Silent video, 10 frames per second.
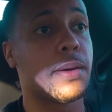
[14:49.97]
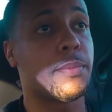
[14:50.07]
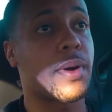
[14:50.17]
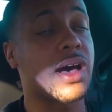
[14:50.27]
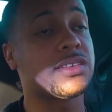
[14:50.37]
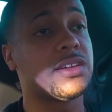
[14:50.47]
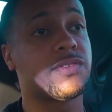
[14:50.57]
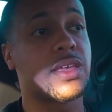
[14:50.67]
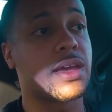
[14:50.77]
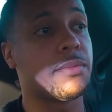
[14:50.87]

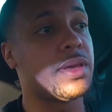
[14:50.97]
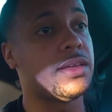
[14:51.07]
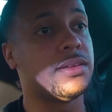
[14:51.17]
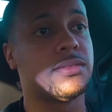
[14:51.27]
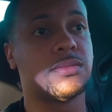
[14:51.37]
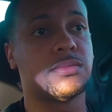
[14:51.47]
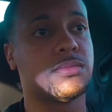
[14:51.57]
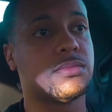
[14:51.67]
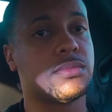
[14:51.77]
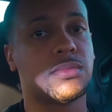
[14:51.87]
Positive thing, I mean,
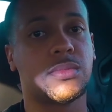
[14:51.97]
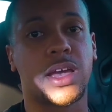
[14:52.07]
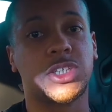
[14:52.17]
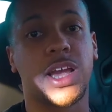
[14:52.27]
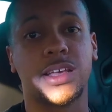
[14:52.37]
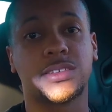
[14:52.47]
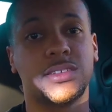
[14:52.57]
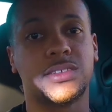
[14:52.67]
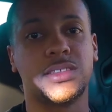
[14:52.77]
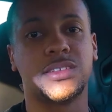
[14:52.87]
as you guys
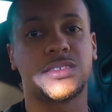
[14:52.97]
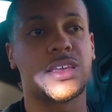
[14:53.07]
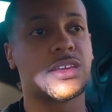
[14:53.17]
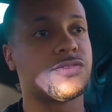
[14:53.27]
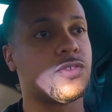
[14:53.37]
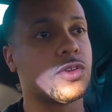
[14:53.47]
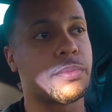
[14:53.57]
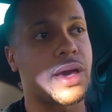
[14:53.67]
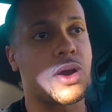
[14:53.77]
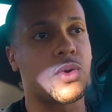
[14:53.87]
can see, this thing is full
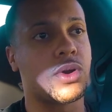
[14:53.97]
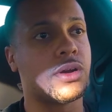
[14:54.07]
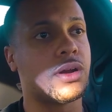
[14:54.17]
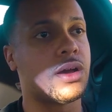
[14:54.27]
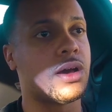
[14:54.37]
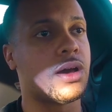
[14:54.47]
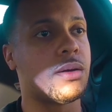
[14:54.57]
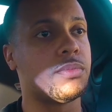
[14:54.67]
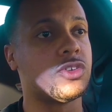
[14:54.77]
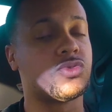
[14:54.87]
of power.
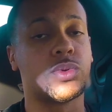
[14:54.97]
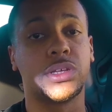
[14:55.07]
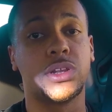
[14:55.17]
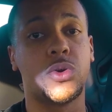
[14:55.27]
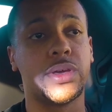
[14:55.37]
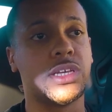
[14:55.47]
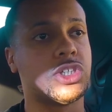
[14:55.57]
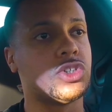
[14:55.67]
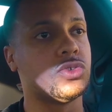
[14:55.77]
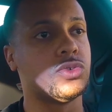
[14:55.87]
There's really no
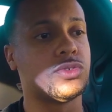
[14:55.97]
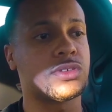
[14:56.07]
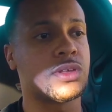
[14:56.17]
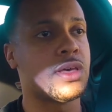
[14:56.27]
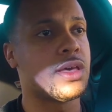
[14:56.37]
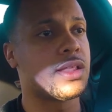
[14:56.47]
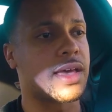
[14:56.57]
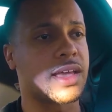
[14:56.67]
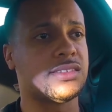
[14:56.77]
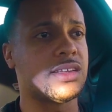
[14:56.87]
issues.
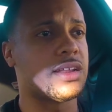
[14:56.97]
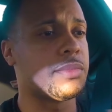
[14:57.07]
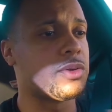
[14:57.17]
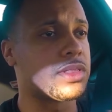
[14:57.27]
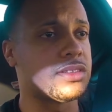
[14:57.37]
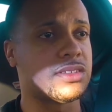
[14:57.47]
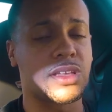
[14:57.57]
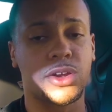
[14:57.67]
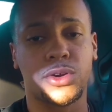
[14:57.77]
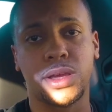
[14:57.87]
Like I said, I mean, with the
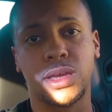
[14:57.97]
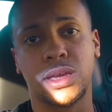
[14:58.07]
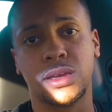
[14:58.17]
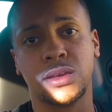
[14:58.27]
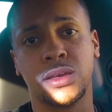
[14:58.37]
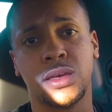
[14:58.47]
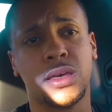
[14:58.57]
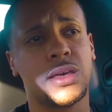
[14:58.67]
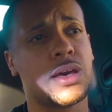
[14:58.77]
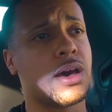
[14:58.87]
steering,
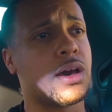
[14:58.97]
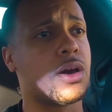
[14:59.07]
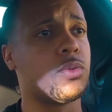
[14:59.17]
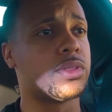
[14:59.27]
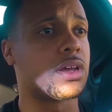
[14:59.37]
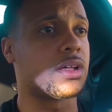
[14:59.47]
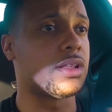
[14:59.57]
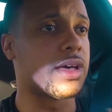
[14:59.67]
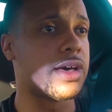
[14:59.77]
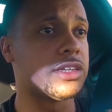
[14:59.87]
with the
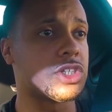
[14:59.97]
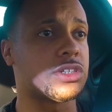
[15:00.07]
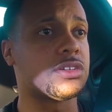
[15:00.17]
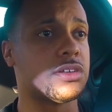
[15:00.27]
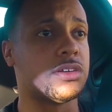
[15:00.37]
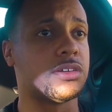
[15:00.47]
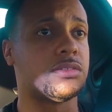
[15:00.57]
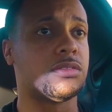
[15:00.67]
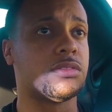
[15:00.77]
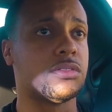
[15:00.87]
clutch,
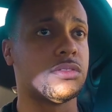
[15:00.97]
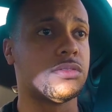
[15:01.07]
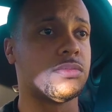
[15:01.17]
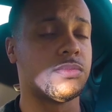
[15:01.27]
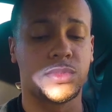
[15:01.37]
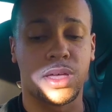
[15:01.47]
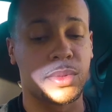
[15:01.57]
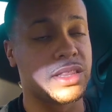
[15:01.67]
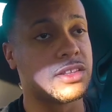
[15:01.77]
I mean, the